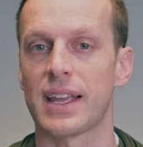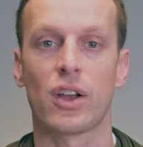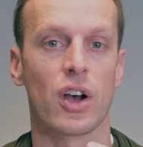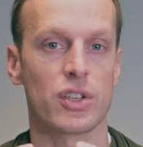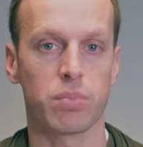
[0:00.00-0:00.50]
can
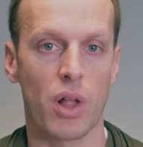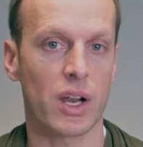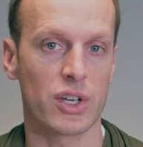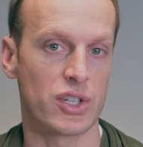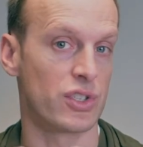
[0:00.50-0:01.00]
cause
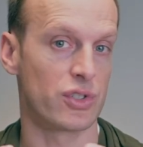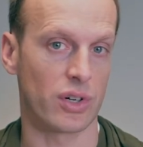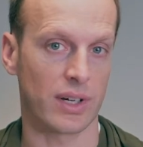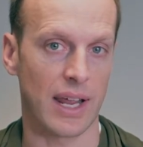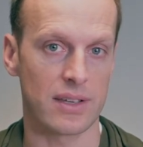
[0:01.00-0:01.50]
blockages in
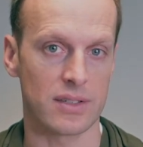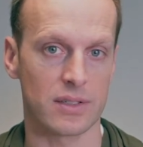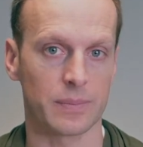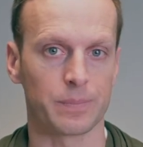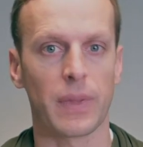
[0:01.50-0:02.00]
certain
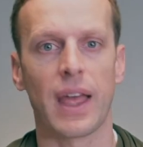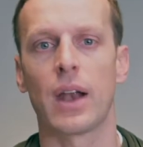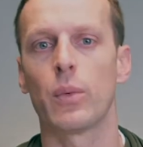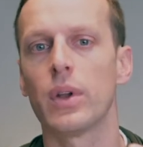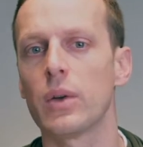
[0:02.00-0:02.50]
cases. And I
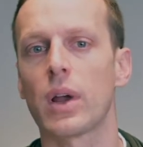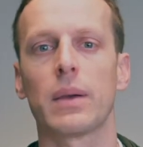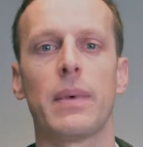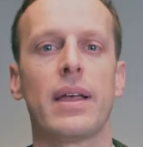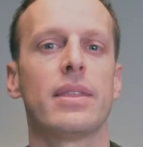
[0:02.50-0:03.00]
really
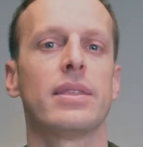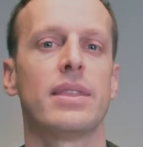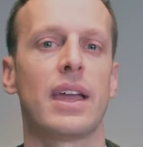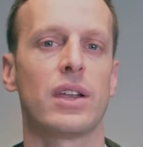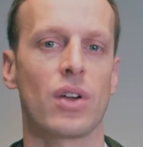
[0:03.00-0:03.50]
recommend
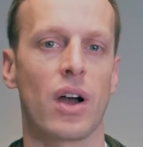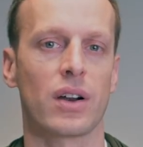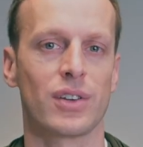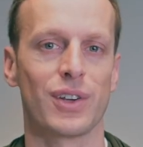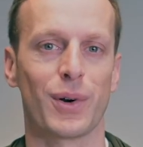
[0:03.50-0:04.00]
that you talk
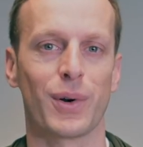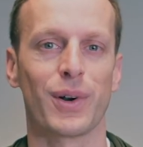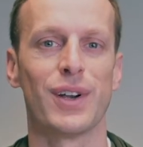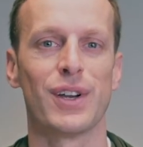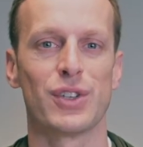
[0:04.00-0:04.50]
to
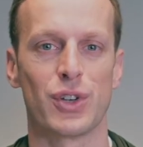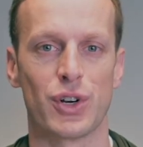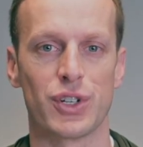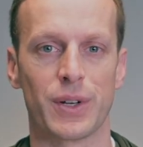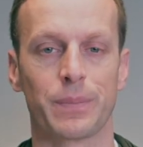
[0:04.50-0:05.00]
your
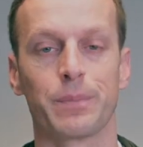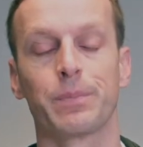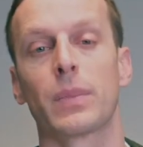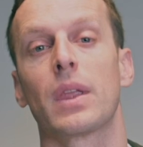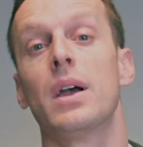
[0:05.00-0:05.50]
surgeon.
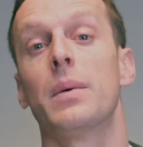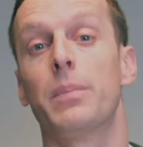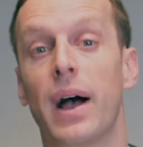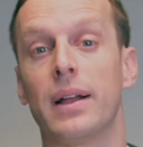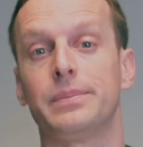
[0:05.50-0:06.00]

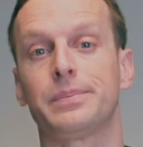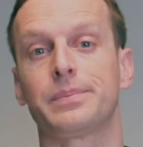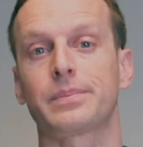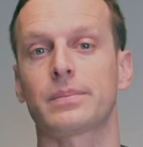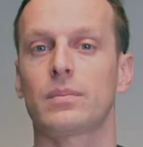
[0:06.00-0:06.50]
But
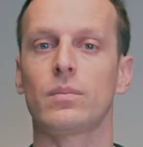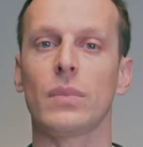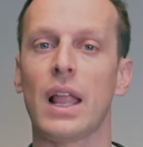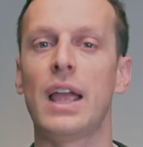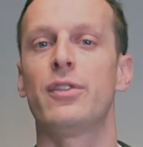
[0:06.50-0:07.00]

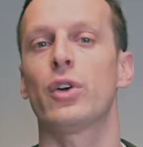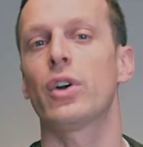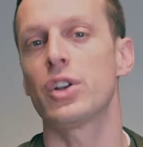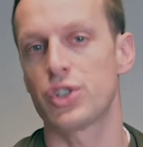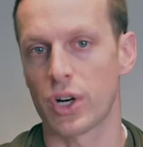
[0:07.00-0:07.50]
if you're
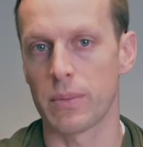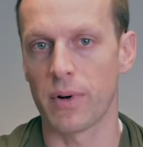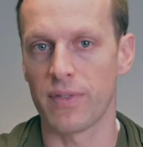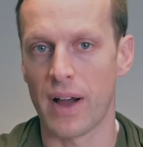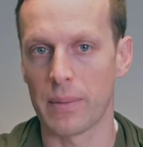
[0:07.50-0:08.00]
unsure
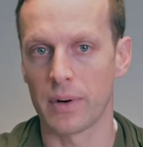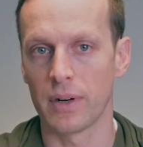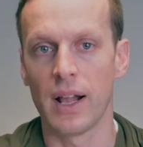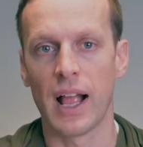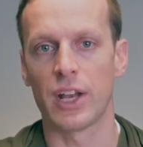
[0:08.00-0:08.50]
about
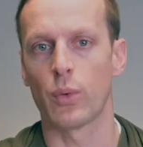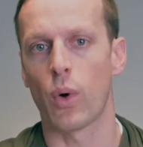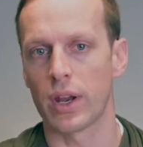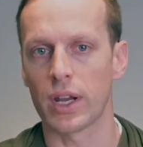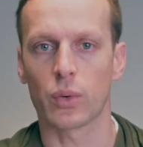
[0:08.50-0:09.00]
fiber and you
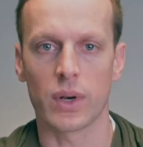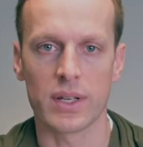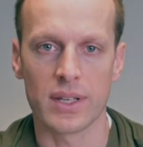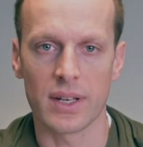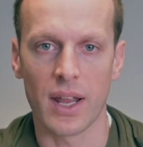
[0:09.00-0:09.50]
want to
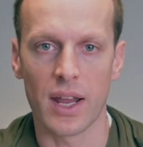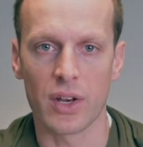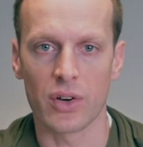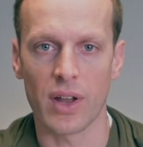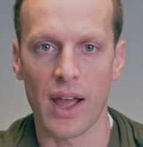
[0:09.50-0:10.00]
increase it in
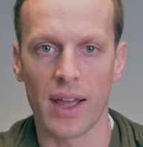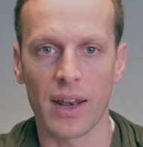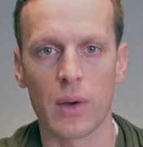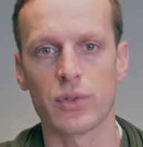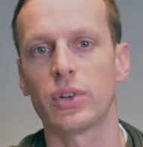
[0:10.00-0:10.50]
your diet,
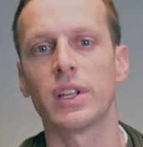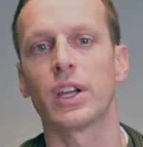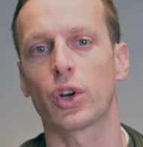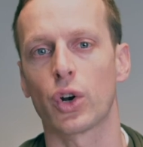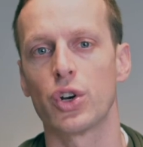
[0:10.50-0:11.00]
I would certainly
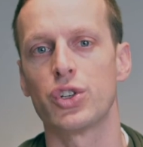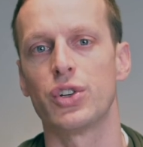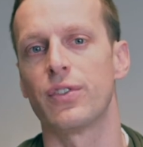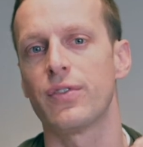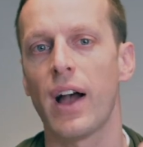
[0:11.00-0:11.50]
encourage you
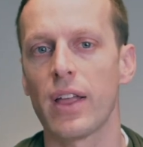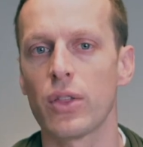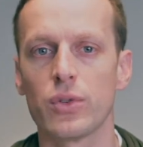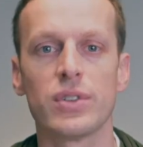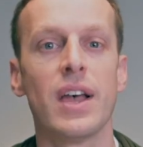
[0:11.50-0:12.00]
to find
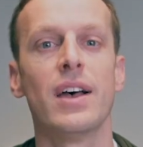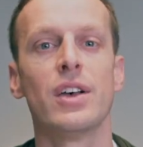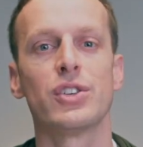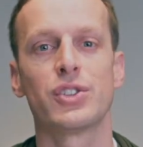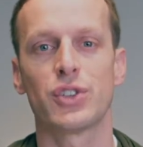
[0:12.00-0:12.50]
those
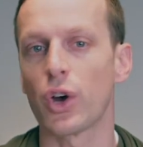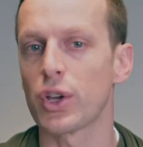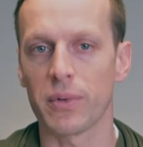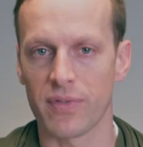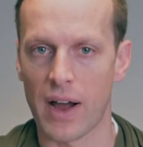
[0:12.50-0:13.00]

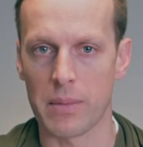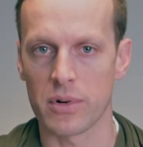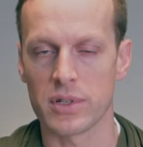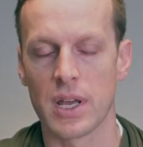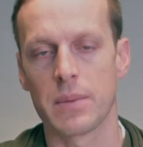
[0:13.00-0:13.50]
soluble
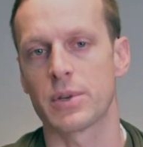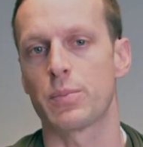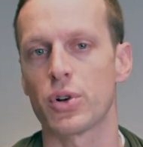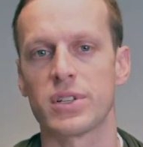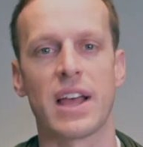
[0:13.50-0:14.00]
fibers because
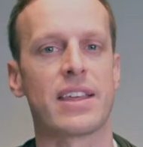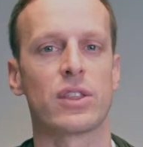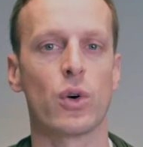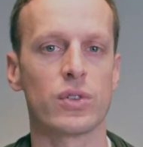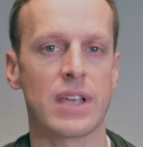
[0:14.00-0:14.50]
personally I think
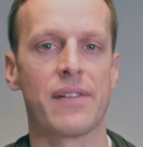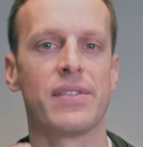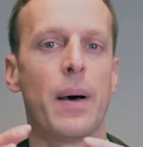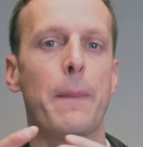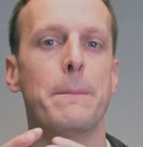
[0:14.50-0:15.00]
those have
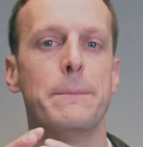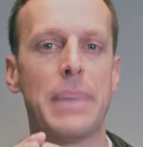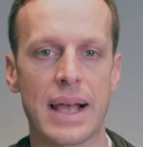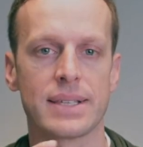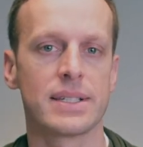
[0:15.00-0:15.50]
the
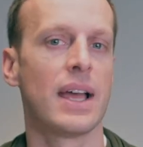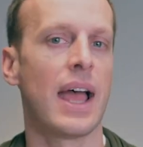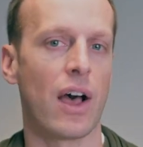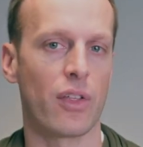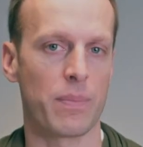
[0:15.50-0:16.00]
best
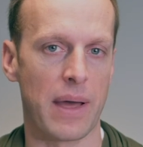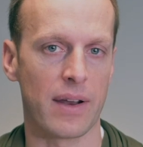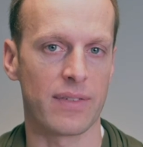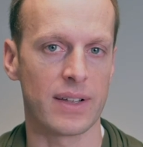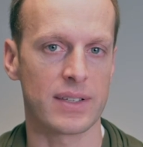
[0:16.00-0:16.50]
health
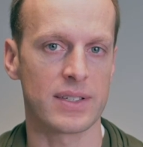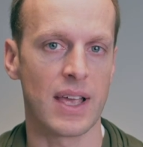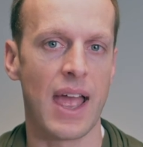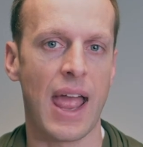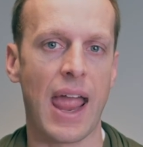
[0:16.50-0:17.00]
benefits
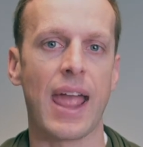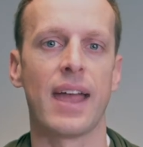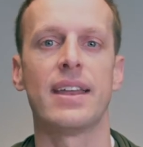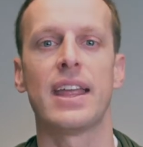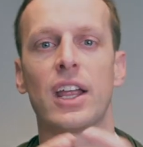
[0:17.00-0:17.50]

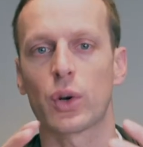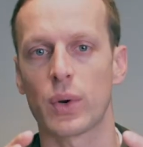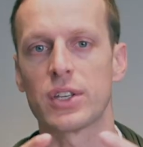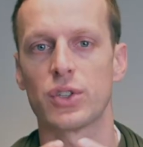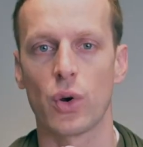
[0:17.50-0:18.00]
and
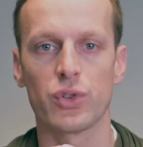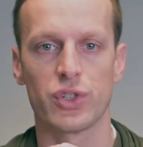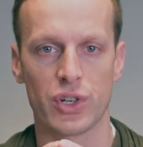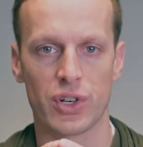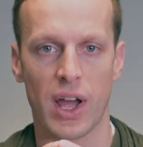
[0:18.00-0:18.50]
increase those
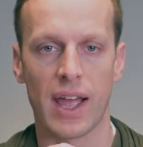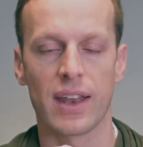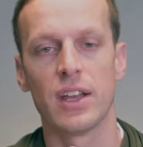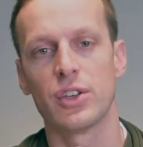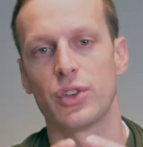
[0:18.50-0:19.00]
in your
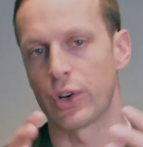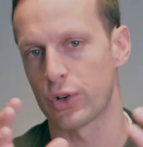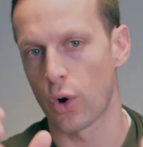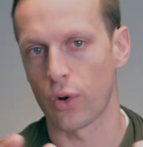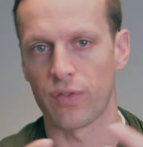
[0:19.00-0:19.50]
diet so your
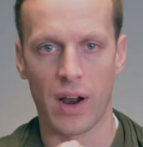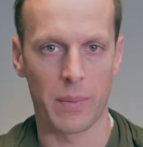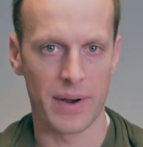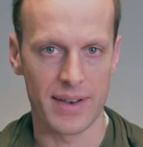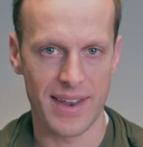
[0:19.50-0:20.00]
total
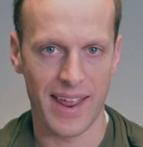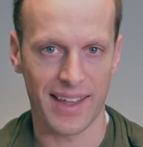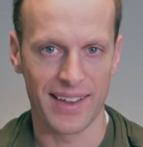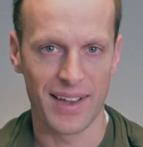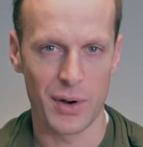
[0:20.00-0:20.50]
fiber
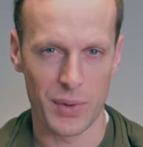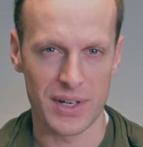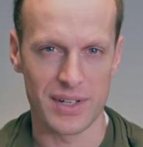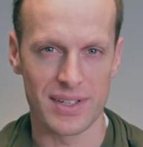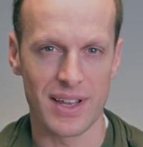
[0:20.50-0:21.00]
intake
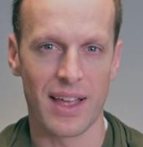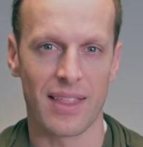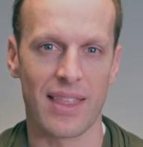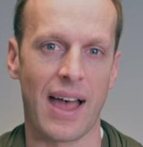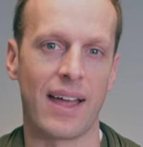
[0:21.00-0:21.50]
reaches
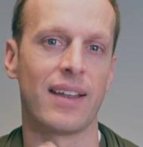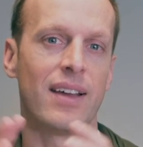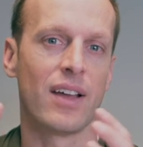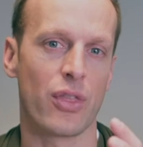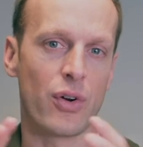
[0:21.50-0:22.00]
that
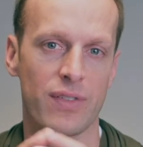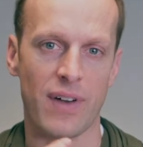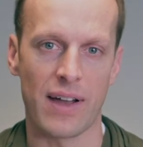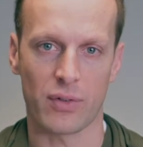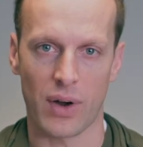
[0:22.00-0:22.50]

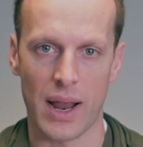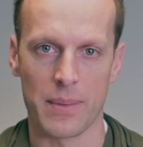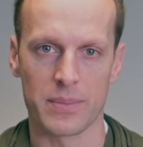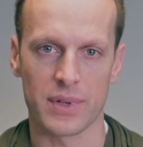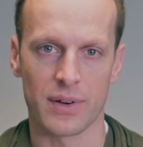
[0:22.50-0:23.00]
35
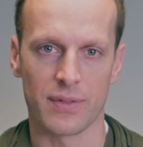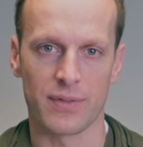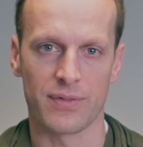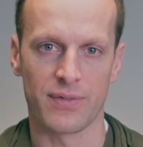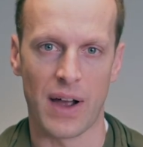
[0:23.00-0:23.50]
grams of
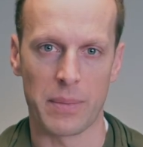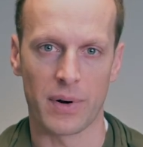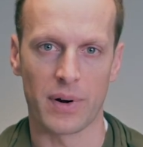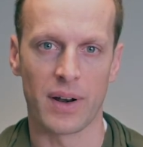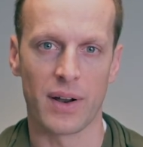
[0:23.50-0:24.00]

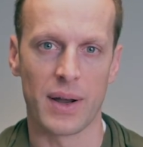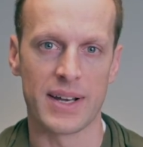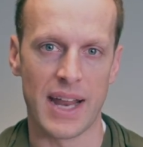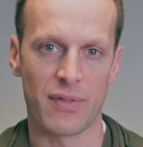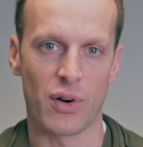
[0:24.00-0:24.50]
fiber a
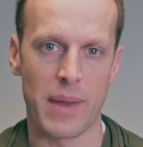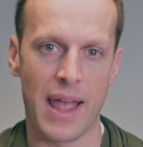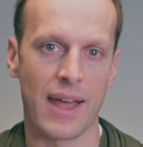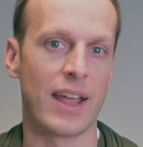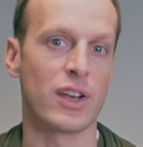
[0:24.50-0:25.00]
day for a
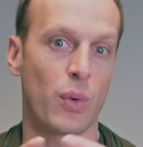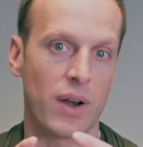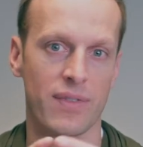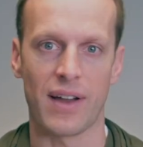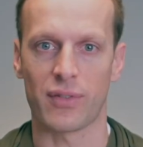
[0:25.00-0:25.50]
man and
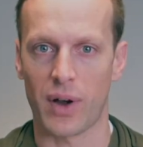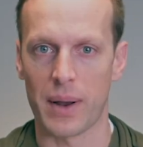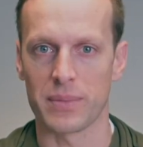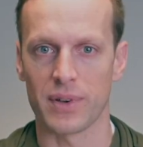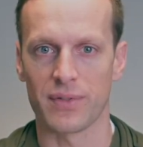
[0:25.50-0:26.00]
25
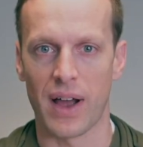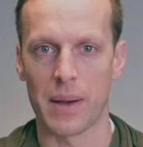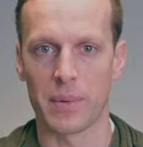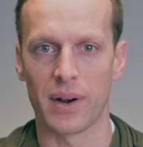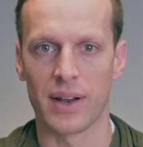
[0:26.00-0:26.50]
grams of
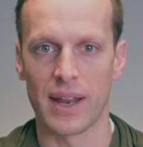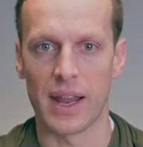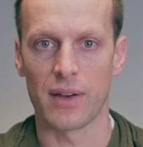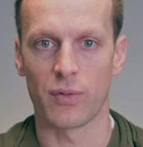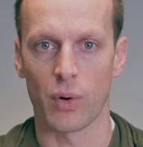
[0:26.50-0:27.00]
fiber a
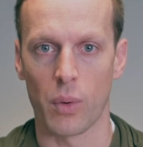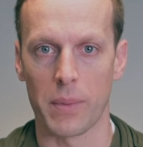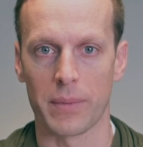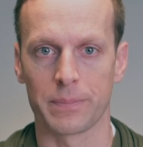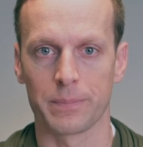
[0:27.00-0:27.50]
day for a
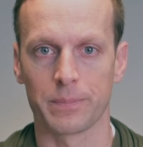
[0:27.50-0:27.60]
woman.